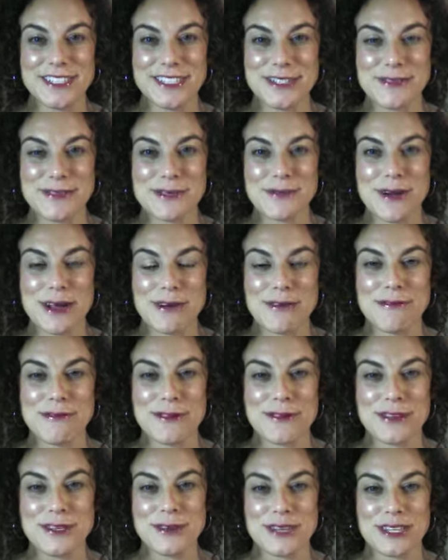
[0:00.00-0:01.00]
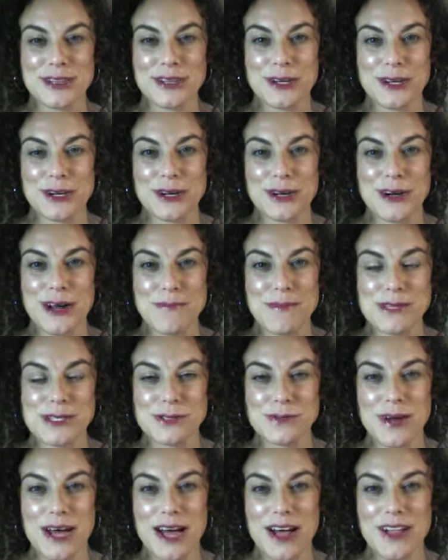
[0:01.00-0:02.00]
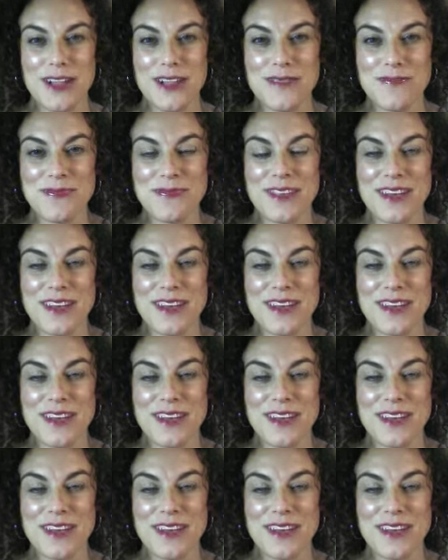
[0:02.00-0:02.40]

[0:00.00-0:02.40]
She was wonderful. You can look her up as well.